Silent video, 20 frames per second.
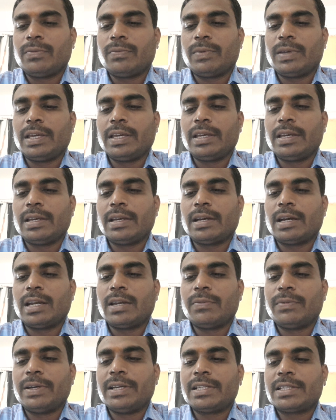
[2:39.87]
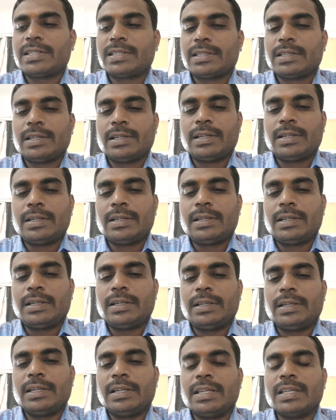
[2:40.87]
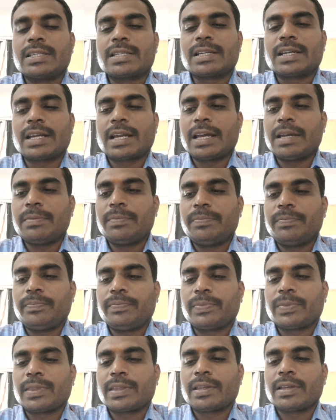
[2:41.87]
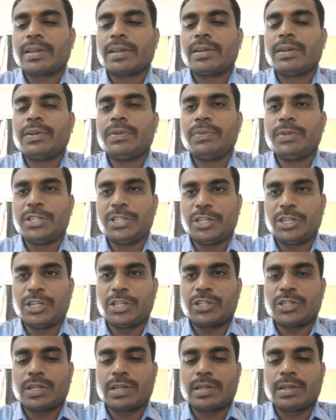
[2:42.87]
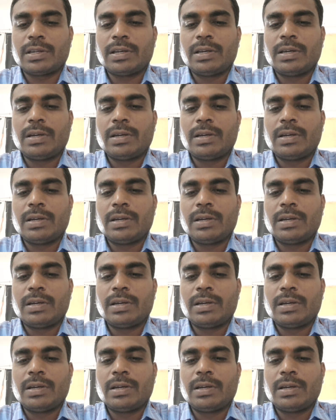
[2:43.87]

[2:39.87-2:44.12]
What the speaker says: we always describe vegetation